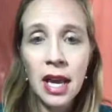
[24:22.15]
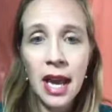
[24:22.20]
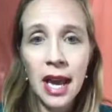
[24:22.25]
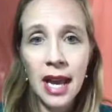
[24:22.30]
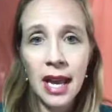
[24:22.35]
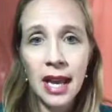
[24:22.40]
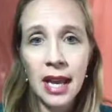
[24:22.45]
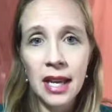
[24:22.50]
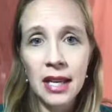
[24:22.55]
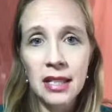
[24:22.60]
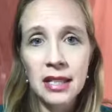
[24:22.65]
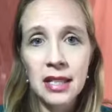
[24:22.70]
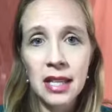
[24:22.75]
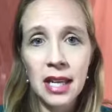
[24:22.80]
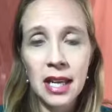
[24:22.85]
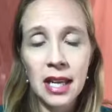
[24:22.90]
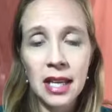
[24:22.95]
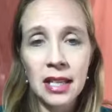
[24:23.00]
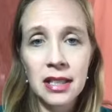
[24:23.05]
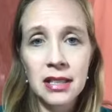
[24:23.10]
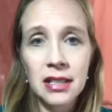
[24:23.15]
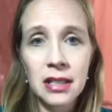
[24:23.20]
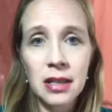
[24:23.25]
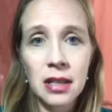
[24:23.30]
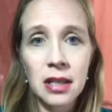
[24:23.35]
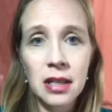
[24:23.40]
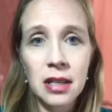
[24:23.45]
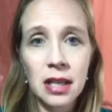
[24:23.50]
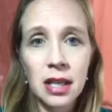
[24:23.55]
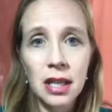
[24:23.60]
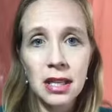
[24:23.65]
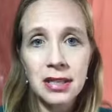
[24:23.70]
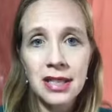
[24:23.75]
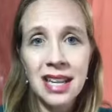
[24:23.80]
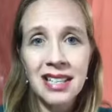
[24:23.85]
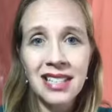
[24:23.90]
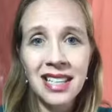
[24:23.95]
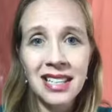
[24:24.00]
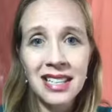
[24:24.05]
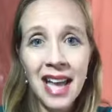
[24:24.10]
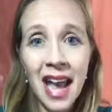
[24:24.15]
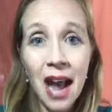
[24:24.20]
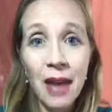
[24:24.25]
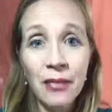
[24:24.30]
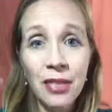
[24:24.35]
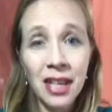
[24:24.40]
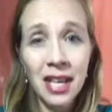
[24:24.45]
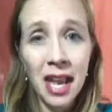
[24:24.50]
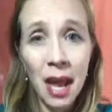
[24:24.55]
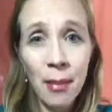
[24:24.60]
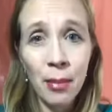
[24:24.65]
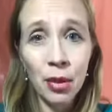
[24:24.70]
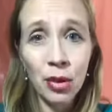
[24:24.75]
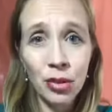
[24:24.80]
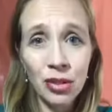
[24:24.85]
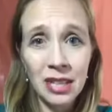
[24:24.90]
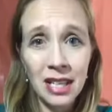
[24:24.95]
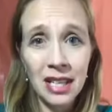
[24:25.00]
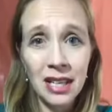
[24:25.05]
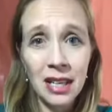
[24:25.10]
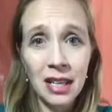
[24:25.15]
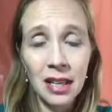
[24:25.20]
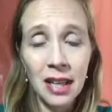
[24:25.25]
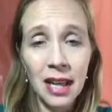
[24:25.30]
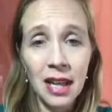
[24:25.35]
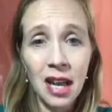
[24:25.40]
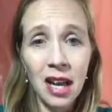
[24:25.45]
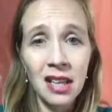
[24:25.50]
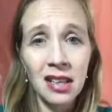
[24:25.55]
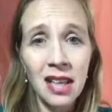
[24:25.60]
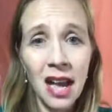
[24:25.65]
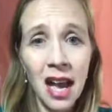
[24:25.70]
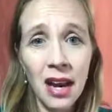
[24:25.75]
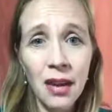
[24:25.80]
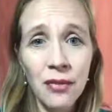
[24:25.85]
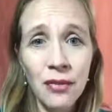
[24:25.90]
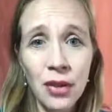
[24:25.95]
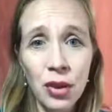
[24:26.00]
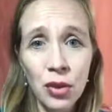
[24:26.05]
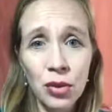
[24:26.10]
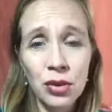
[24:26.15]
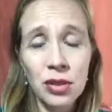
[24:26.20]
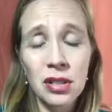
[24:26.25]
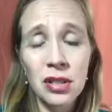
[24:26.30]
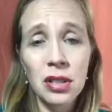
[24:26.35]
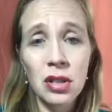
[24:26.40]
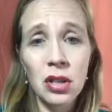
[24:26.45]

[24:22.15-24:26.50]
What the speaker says: and it doesn't have the chemicals in it like a lot of those